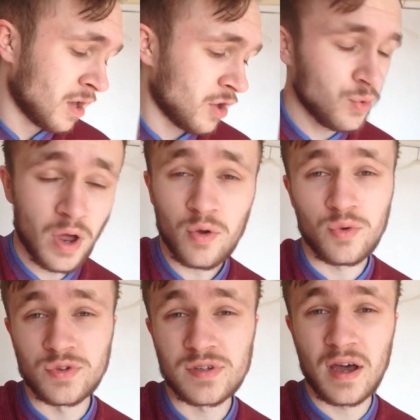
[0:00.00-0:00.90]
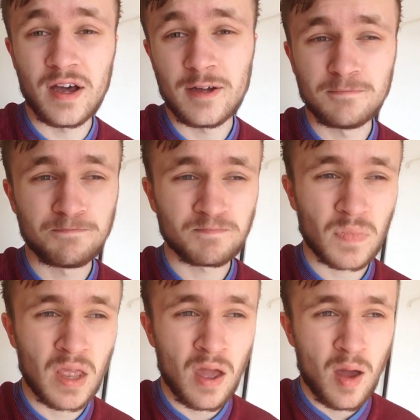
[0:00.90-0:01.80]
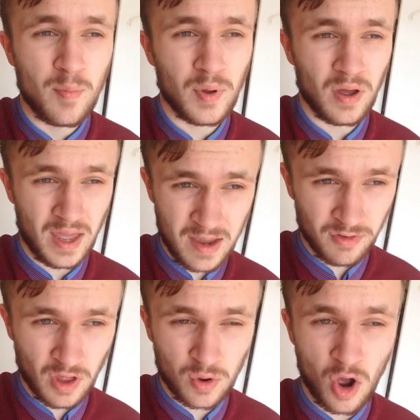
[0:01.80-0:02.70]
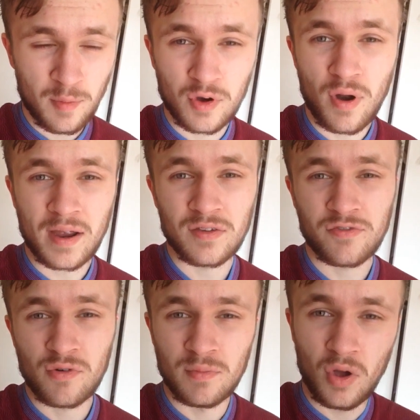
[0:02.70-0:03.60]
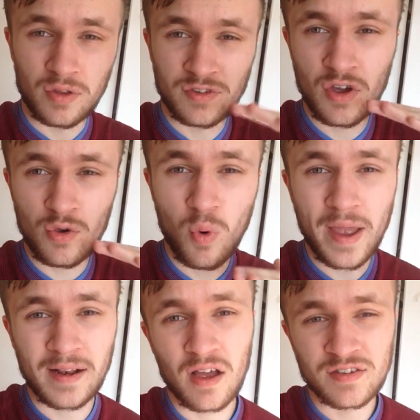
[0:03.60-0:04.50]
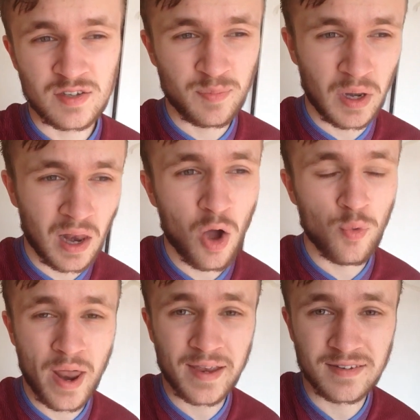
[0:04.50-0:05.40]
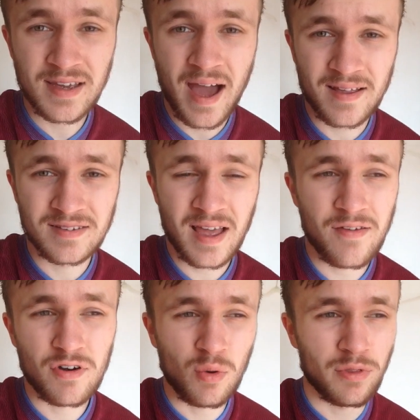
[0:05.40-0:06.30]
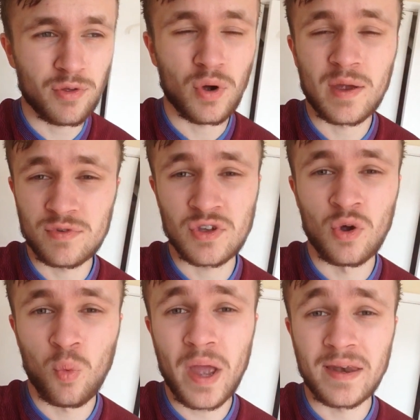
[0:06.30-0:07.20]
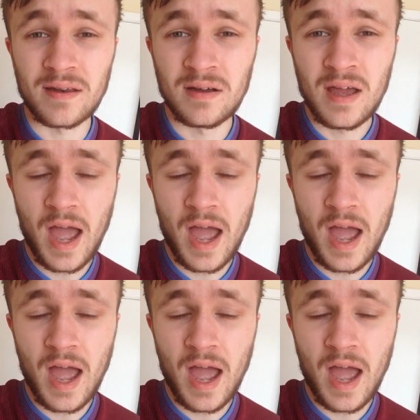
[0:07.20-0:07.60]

who knows. But even though Conor McGregor's from like 2 weight classes below Nate Diaz, everyone thought he was going to win.